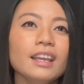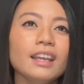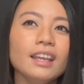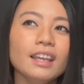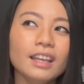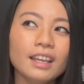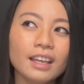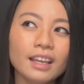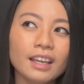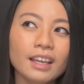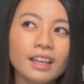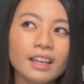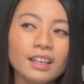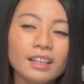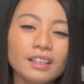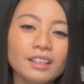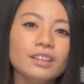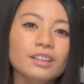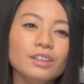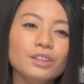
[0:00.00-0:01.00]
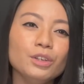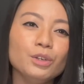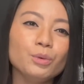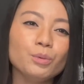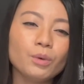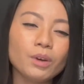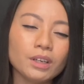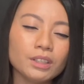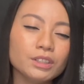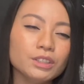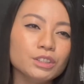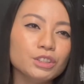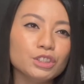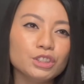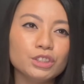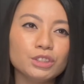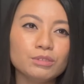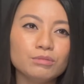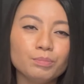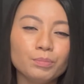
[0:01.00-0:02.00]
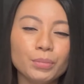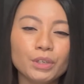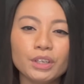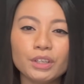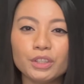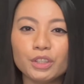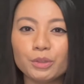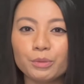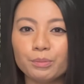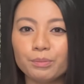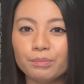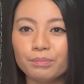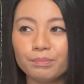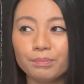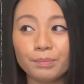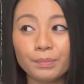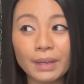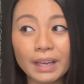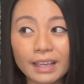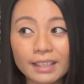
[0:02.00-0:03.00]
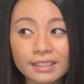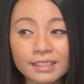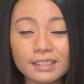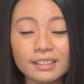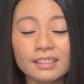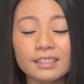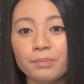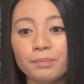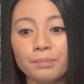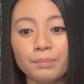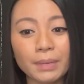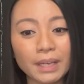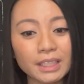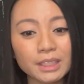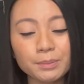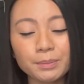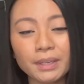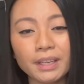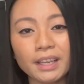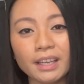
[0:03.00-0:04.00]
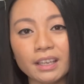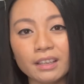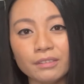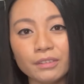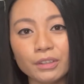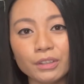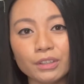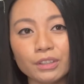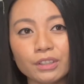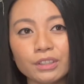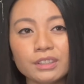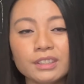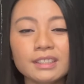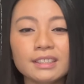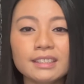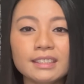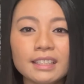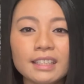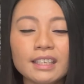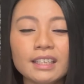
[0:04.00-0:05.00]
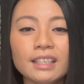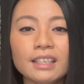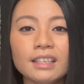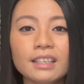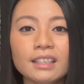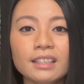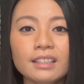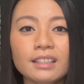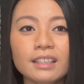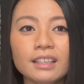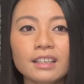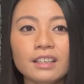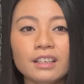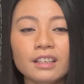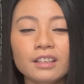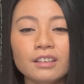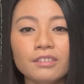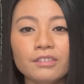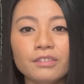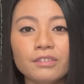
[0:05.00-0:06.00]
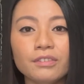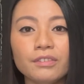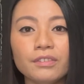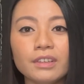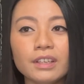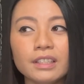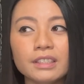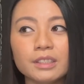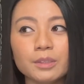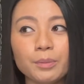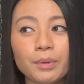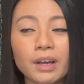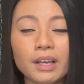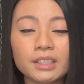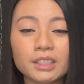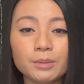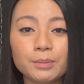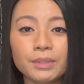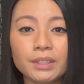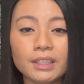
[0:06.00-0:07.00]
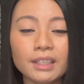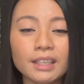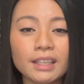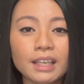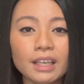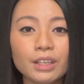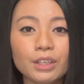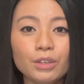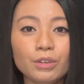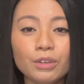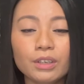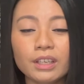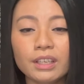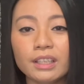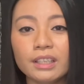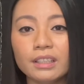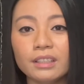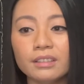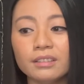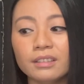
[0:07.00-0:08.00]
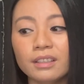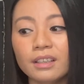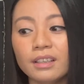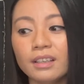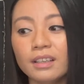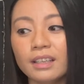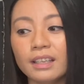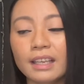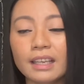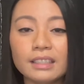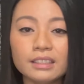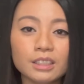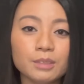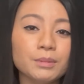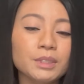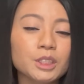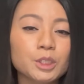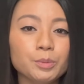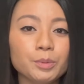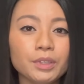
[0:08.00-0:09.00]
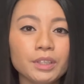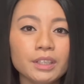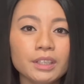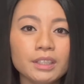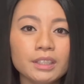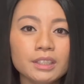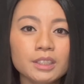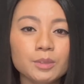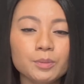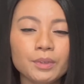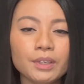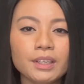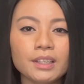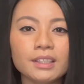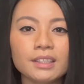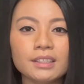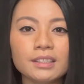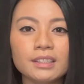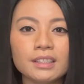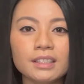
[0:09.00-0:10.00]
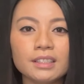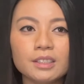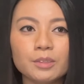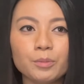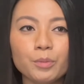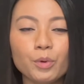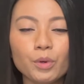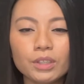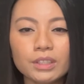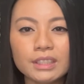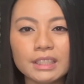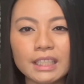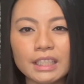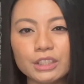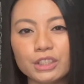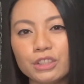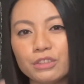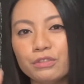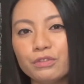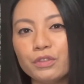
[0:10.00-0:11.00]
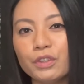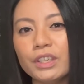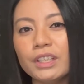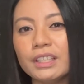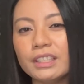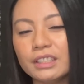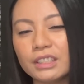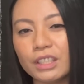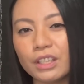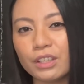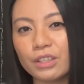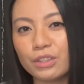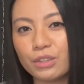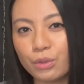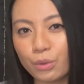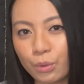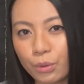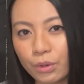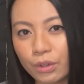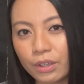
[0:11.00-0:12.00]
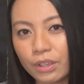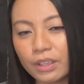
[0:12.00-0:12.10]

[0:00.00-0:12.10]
and you want to just put on your best behavior to see if it's a possibility that you can get some experience, because it's important to get your foot into the door,